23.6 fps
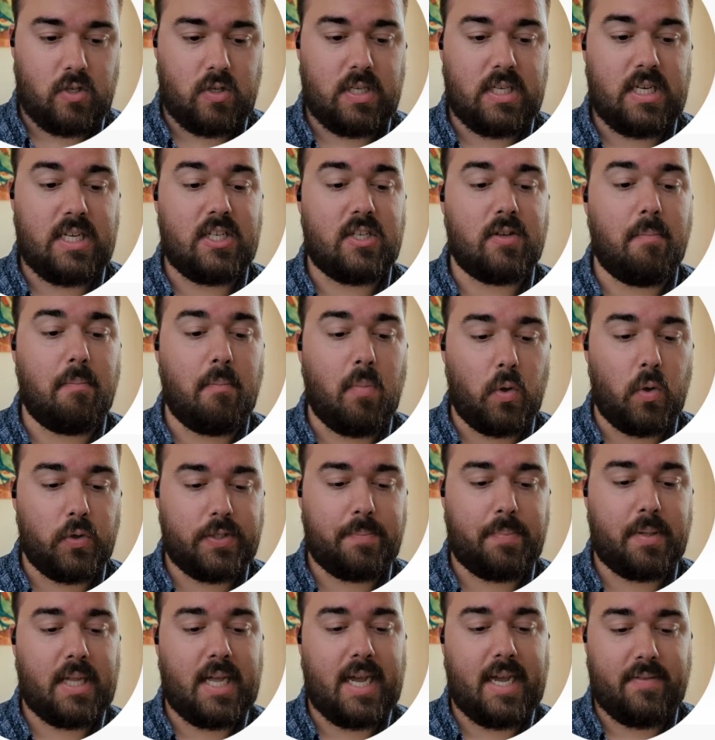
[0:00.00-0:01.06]
need to
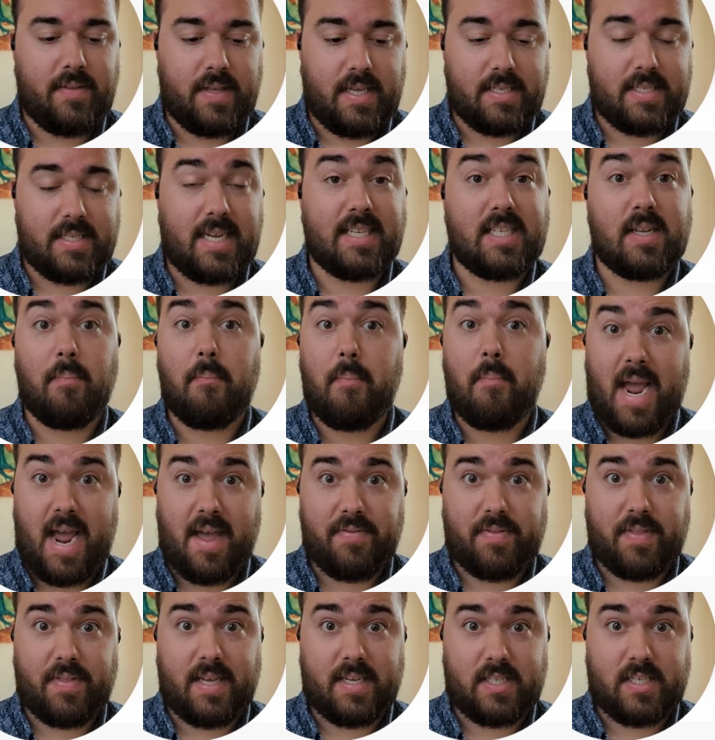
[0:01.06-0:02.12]
multiply this as a
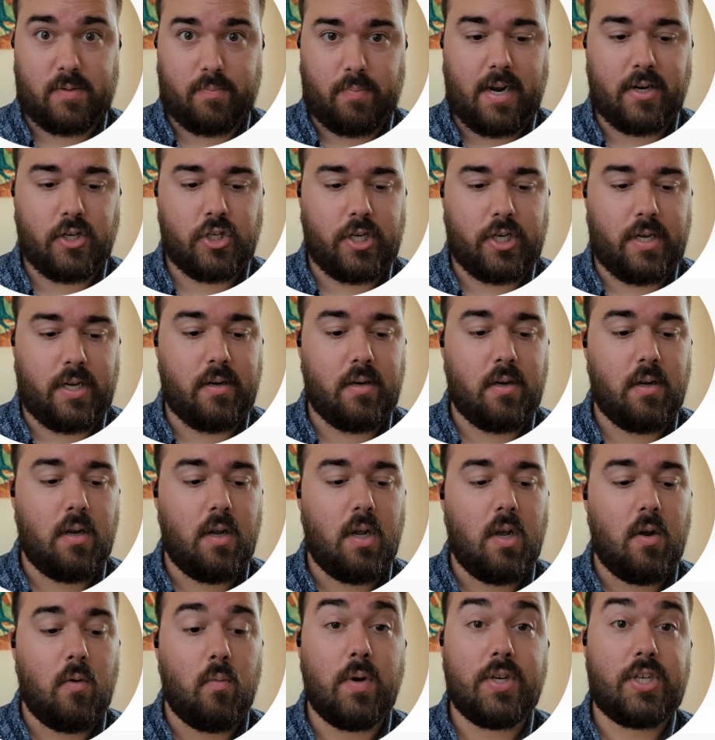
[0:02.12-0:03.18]
math expression,
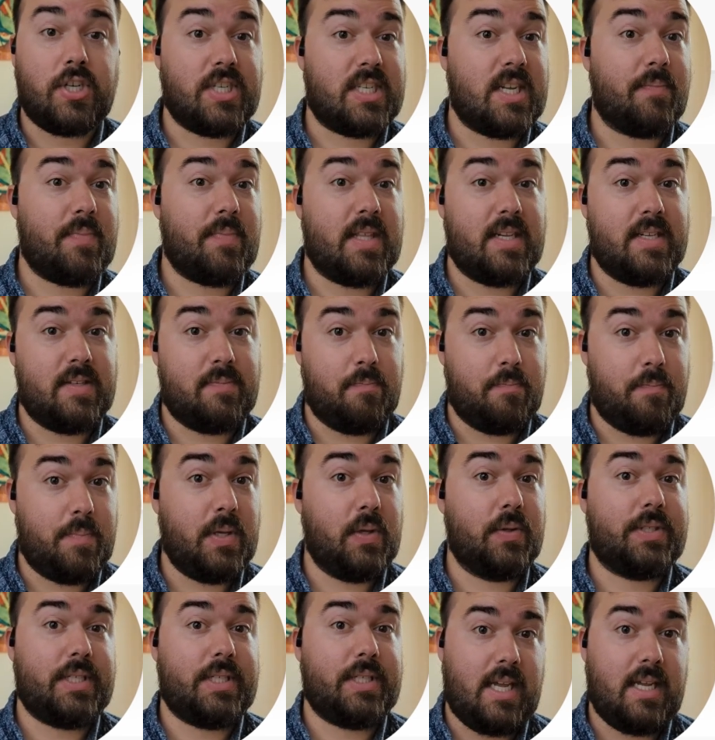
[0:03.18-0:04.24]
which is something that's
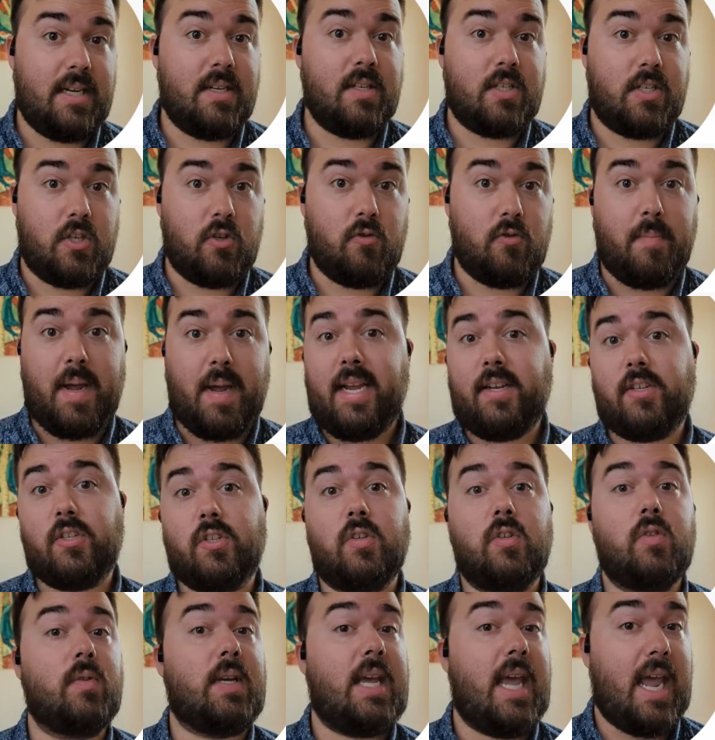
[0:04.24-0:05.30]
built into Make
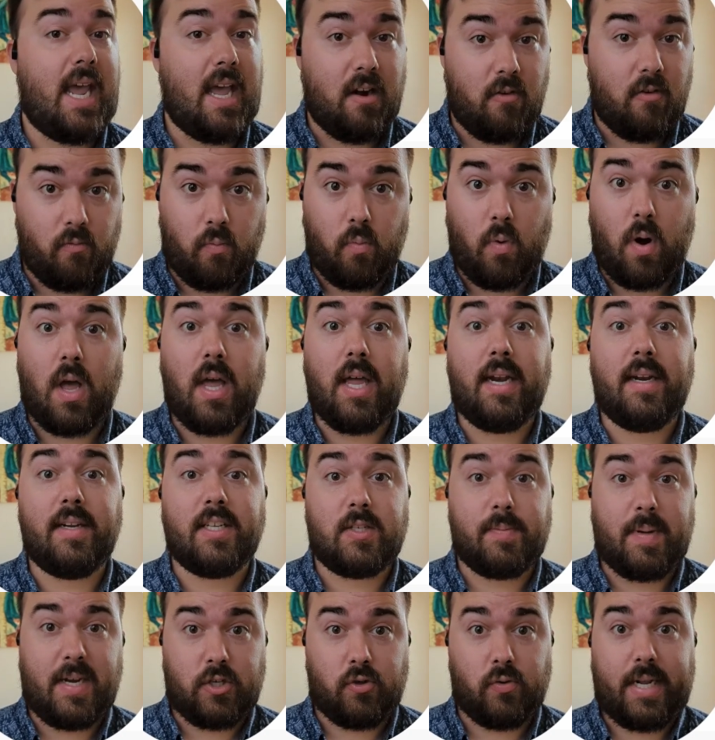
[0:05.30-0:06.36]
so you can run
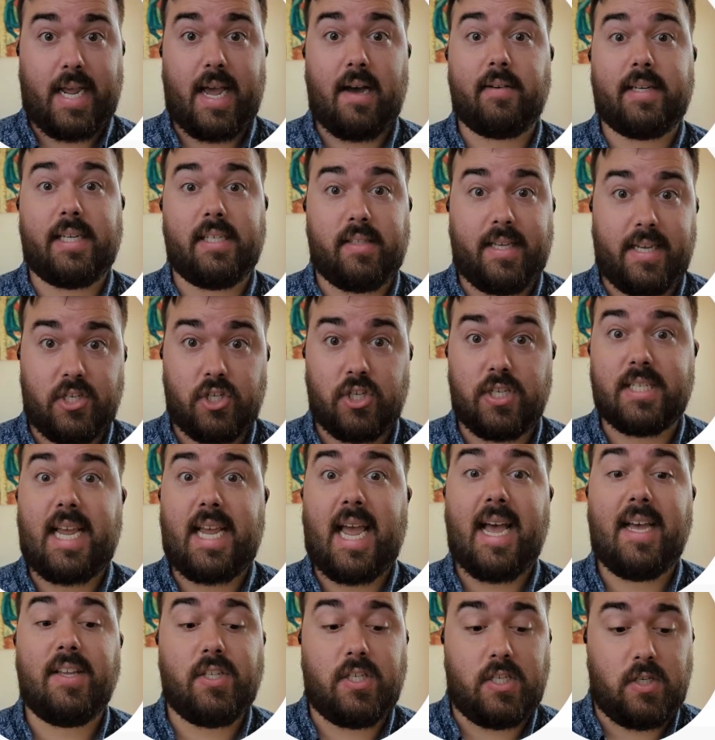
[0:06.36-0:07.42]
special calculations
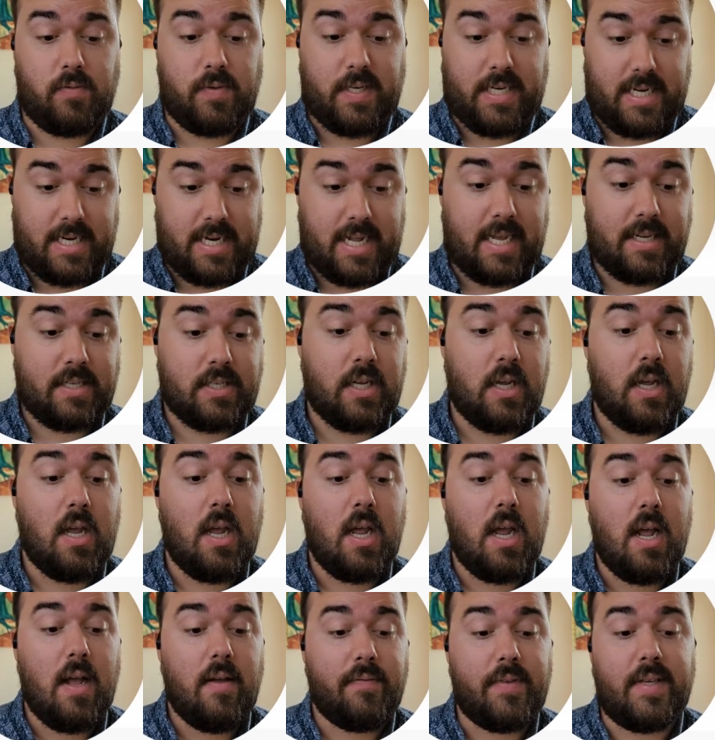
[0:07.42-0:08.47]
as you need it.
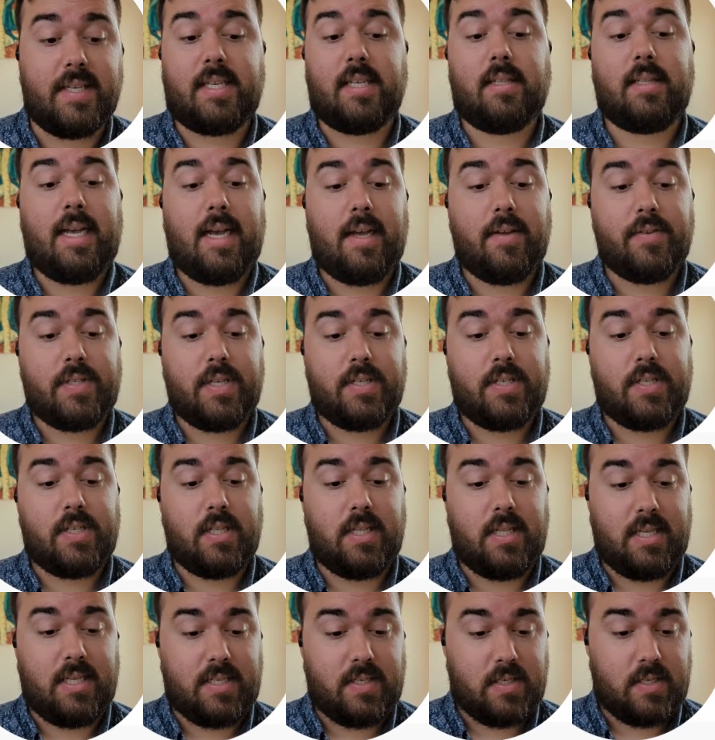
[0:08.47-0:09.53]
This allows us
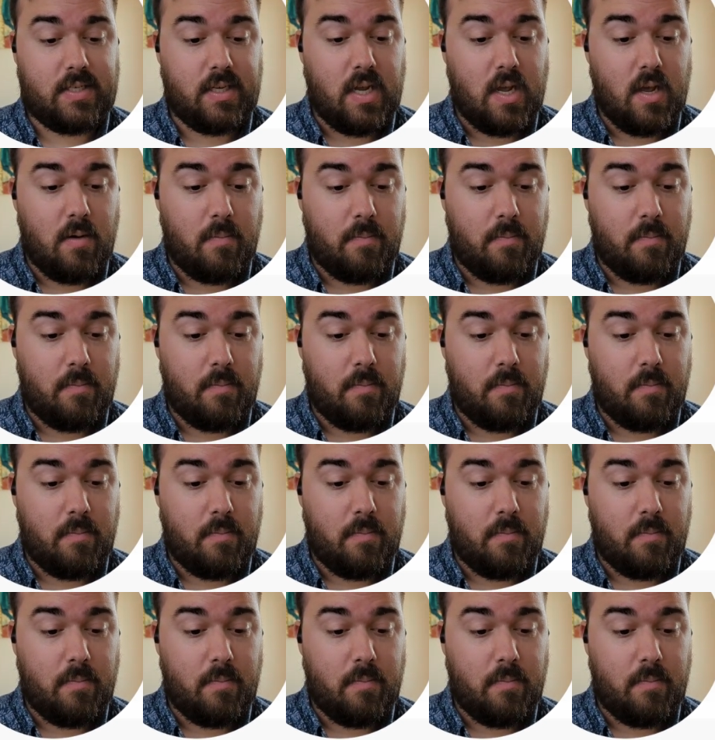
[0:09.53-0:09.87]
this